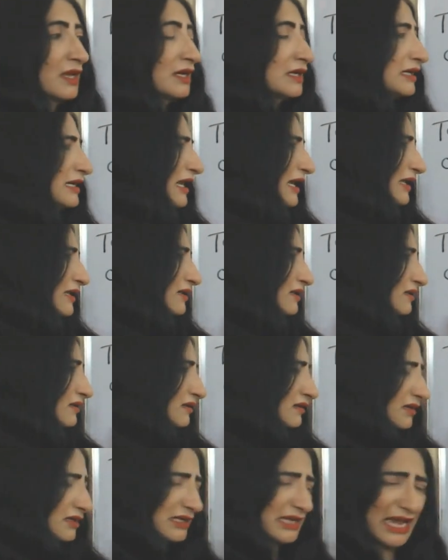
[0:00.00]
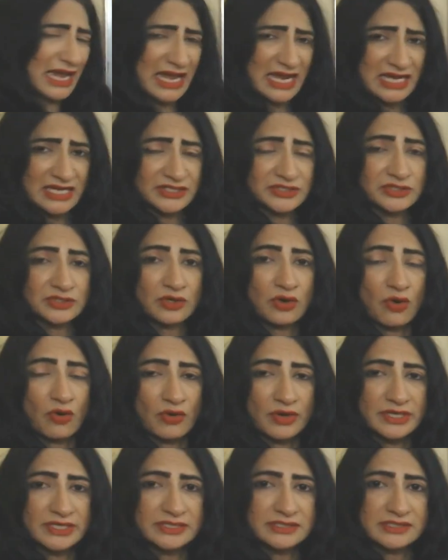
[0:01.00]
like cash,
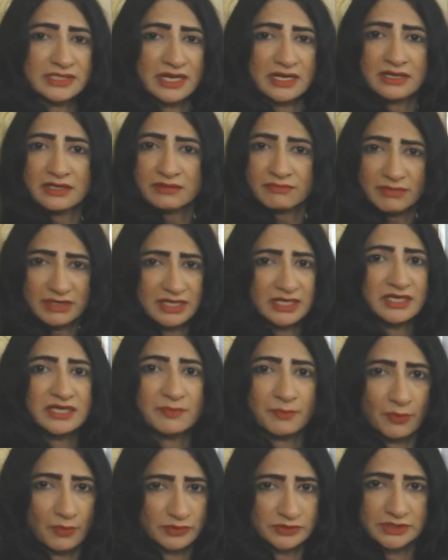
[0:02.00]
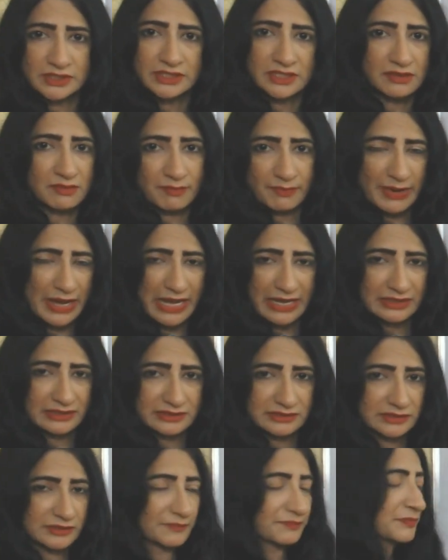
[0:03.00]
coins and money deposit in
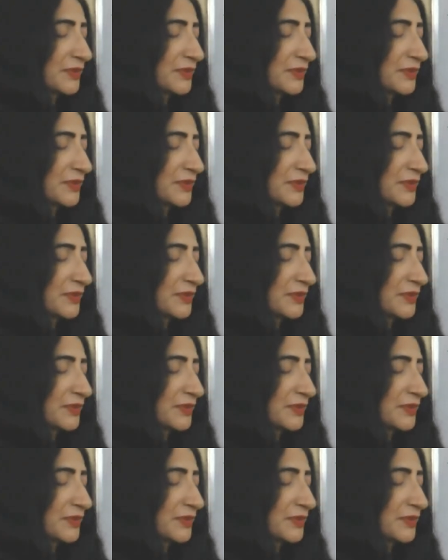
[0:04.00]
banks.